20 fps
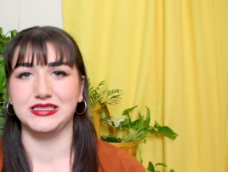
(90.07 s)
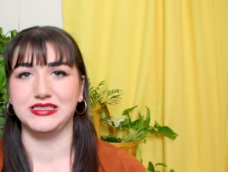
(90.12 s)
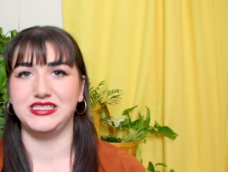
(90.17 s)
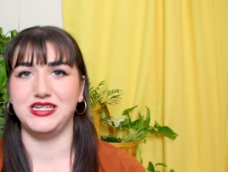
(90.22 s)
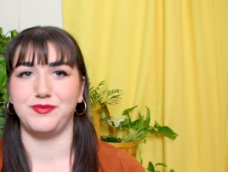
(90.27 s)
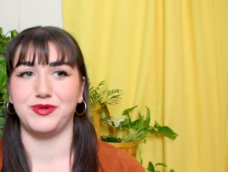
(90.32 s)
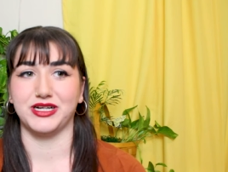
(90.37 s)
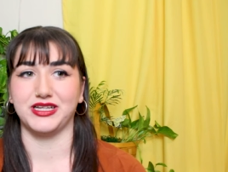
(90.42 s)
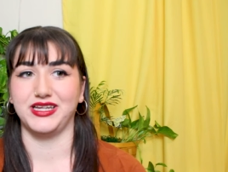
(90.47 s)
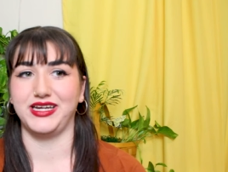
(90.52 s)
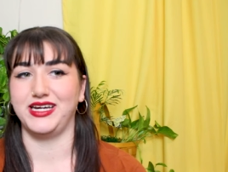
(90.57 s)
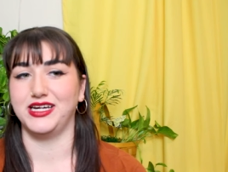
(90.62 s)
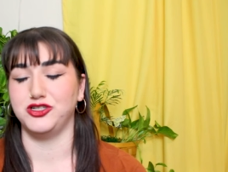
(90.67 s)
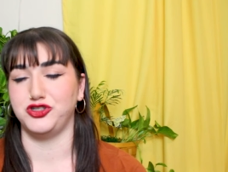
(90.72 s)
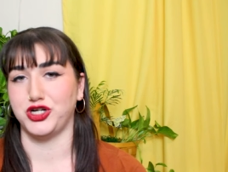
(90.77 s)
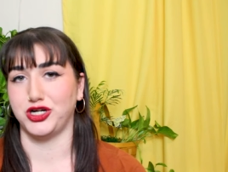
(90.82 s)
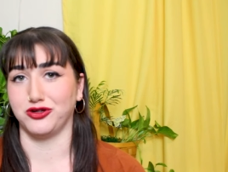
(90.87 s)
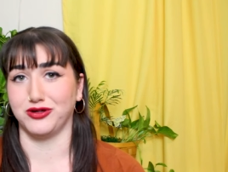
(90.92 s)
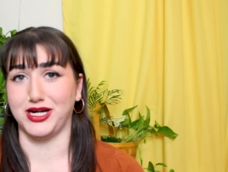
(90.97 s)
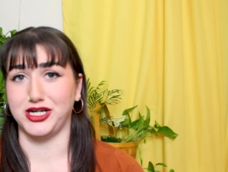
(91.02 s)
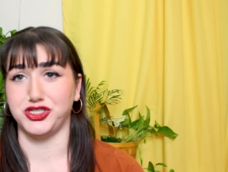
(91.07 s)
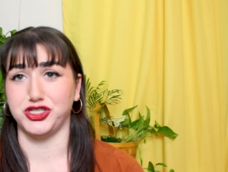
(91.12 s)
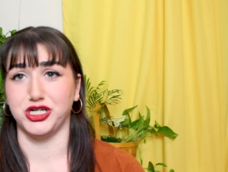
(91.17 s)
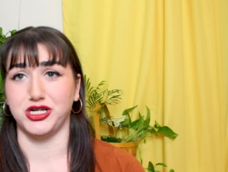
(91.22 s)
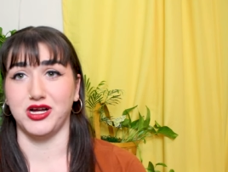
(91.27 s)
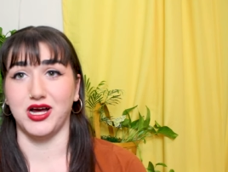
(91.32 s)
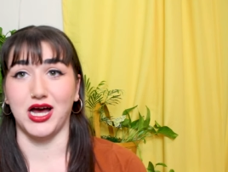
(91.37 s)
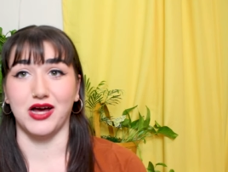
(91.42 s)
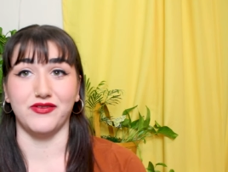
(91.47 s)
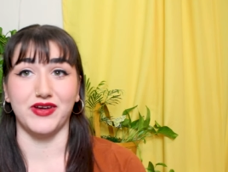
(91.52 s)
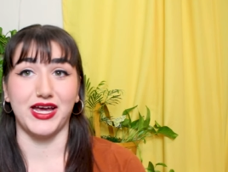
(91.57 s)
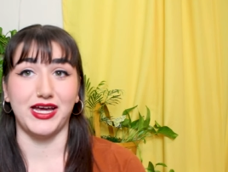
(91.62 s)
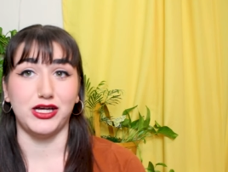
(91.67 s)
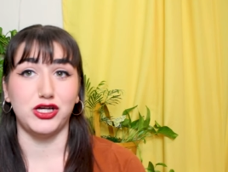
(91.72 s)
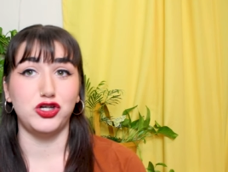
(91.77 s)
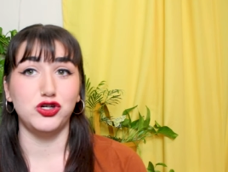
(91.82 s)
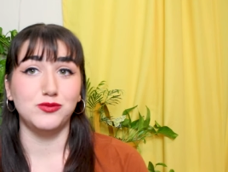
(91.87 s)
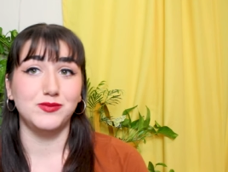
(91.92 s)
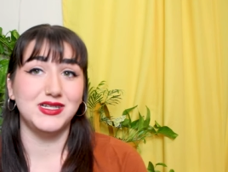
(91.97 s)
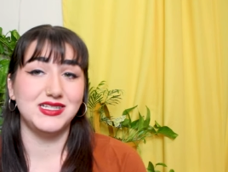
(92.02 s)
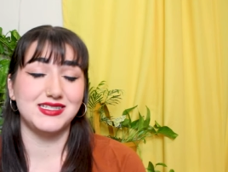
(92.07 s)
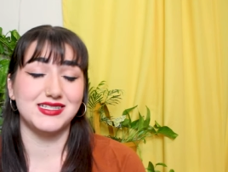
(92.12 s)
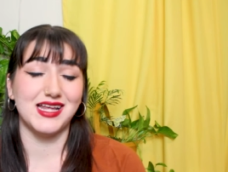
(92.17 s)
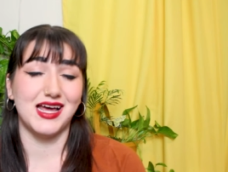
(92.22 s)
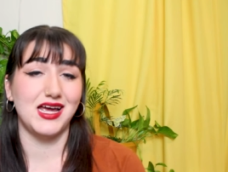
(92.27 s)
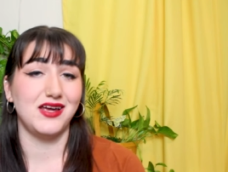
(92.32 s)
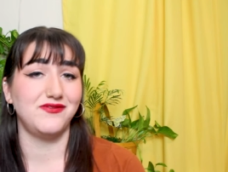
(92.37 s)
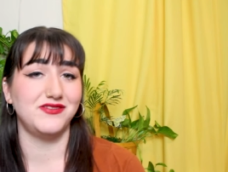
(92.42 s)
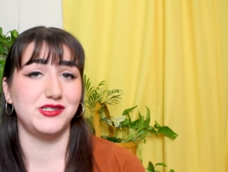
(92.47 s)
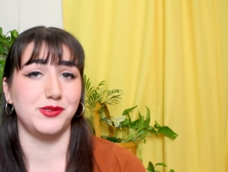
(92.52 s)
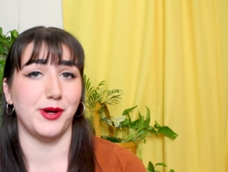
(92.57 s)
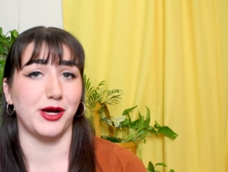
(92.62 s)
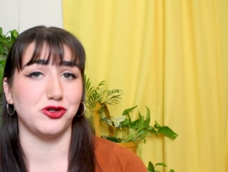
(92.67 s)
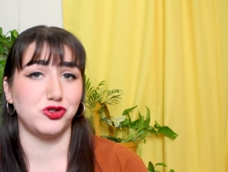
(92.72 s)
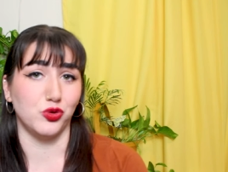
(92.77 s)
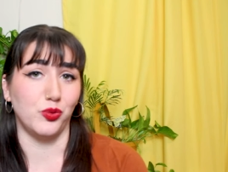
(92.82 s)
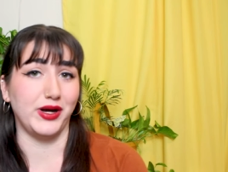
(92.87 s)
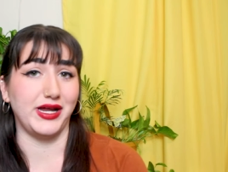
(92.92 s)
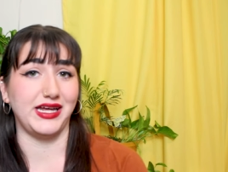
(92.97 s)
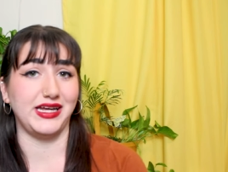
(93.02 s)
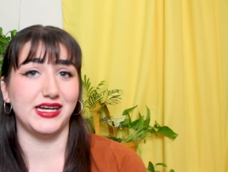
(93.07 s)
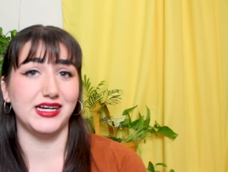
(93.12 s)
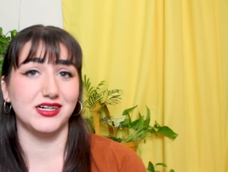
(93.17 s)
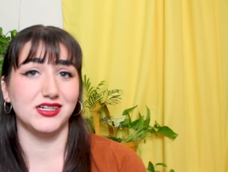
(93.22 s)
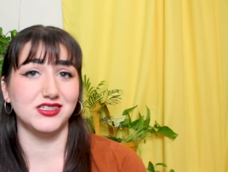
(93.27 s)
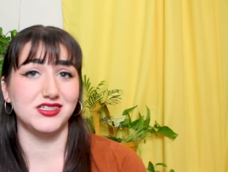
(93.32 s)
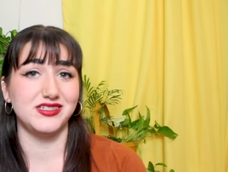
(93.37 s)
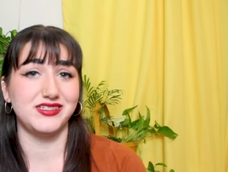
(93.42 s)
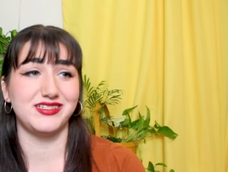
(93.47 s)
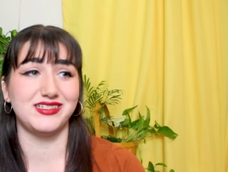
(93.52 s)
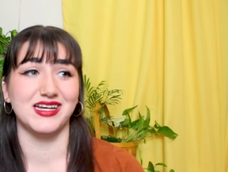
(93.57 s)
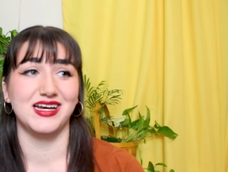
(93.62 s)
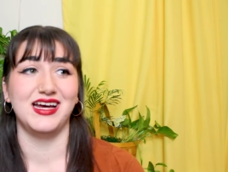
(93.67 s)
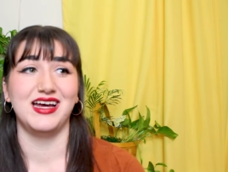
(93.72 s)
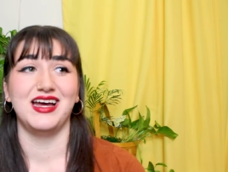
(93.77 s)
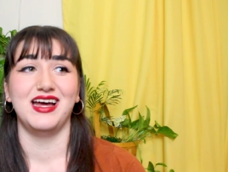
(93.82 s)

Typically, a generation of a human's life is about twenty years,